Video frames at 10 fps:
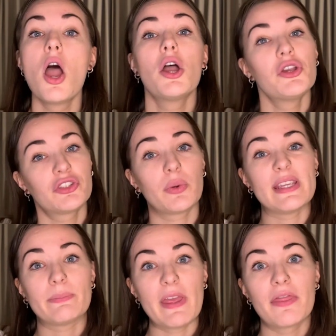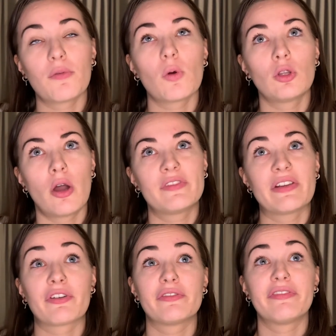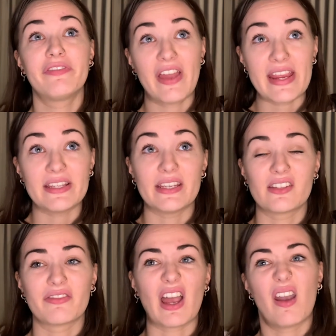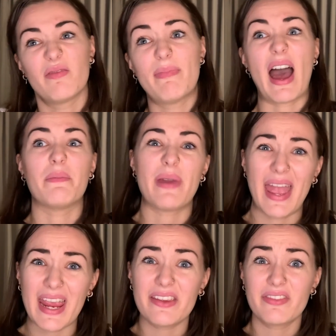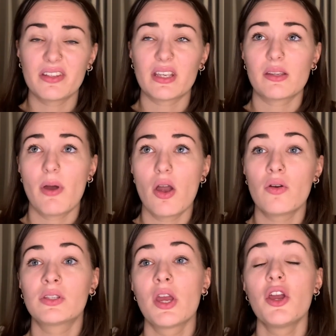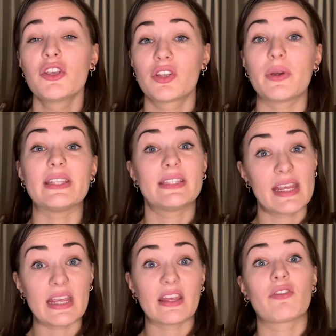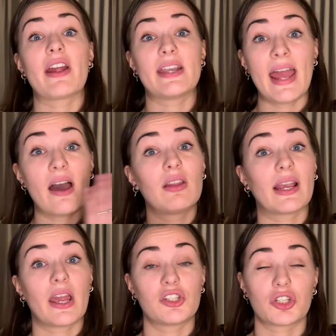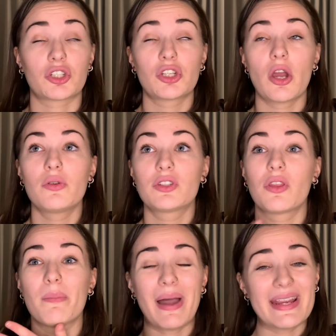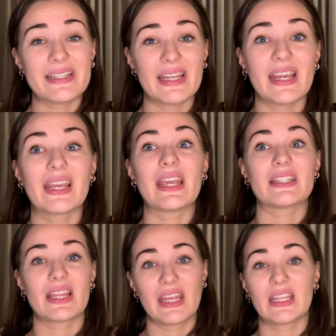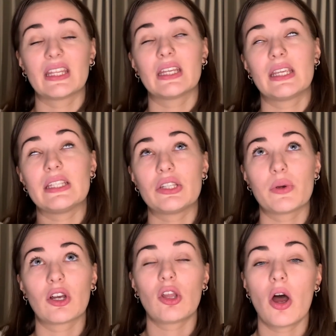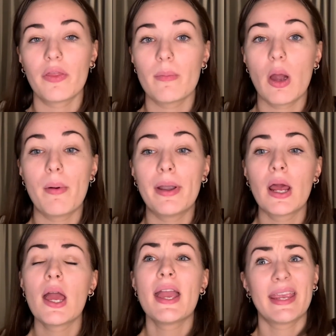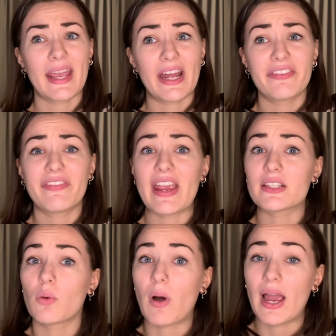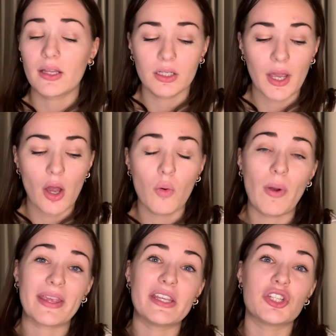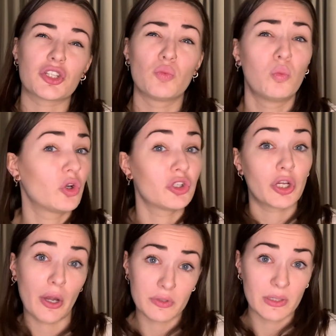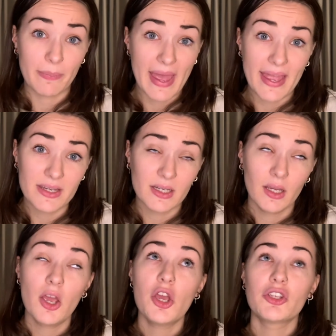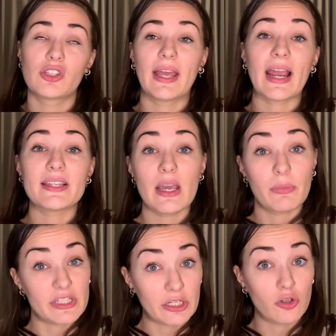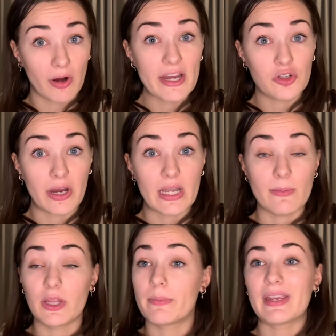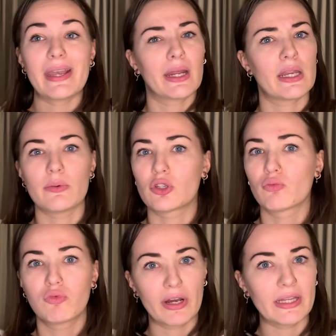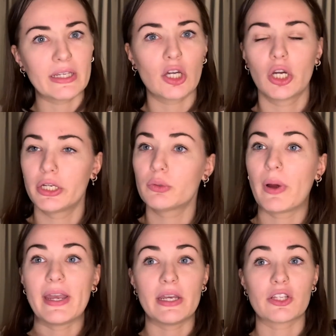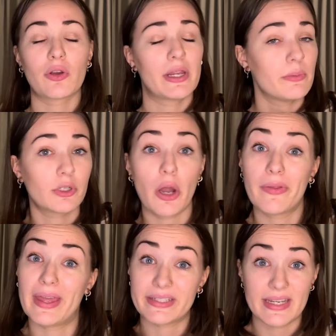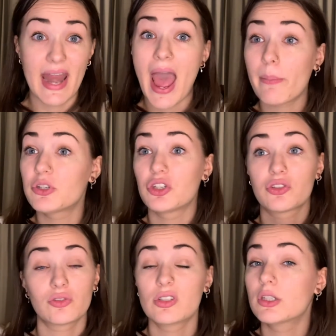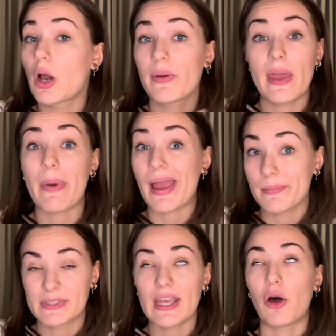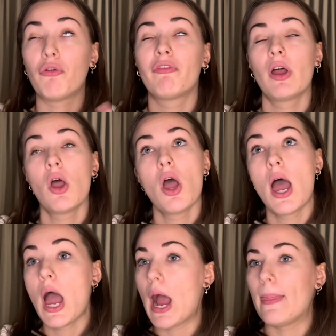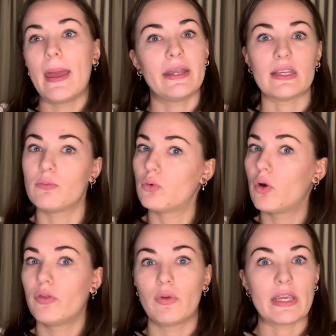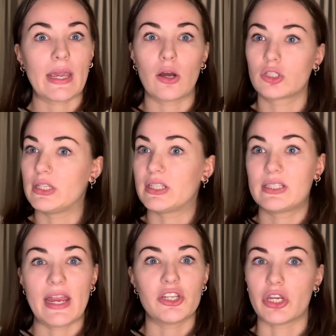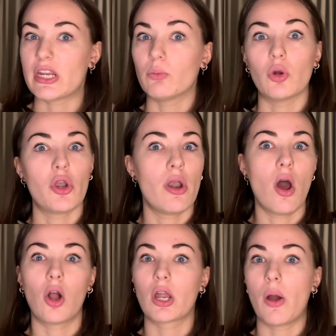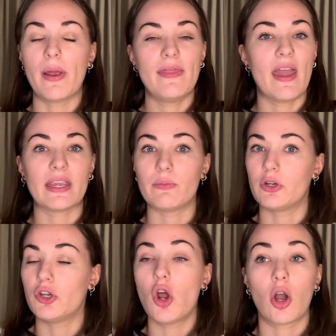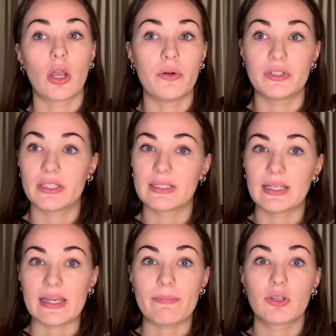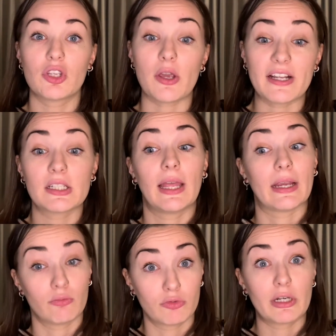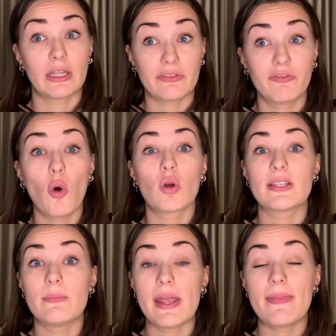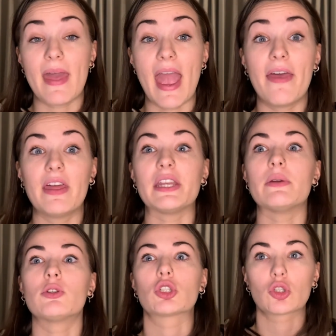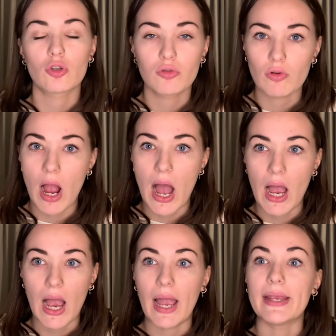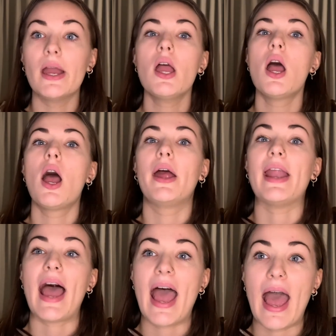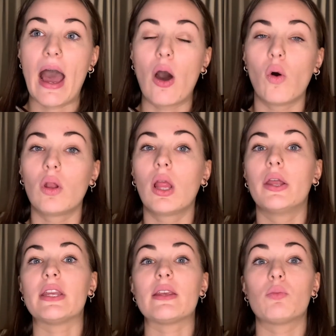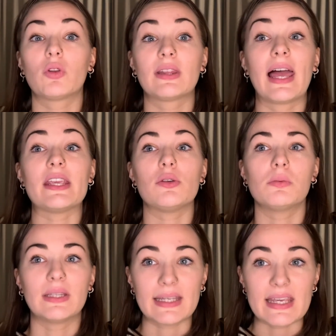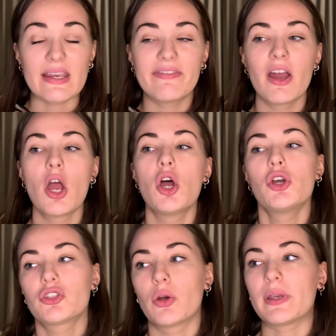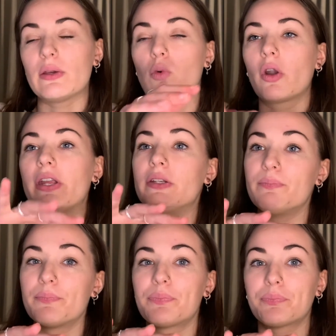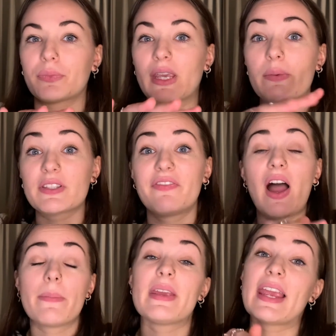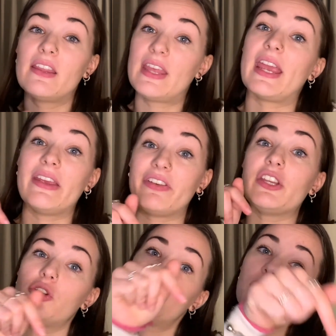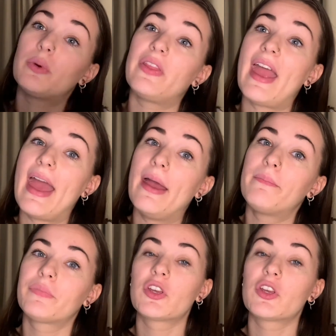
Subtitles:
So he's been through a lot of different phases of kind of bad behaviors, I suppose. So he's teething right now, like I just showed. So the biting is a thing that he's doing a lot at the moment. He had a phase a while ago where he just wouldn't go to bed. So like I said, we did crate train him at the beginning and he was really good. Went in his crate, he would go in there to nap, just go in there by himself. And then he got to this stage and he would not go in there. He would not go to sleep. So you had to like really force him in there, and then he would just cry and howl and he wouldn't let you leave. So he was fine being in there if he knew you were there.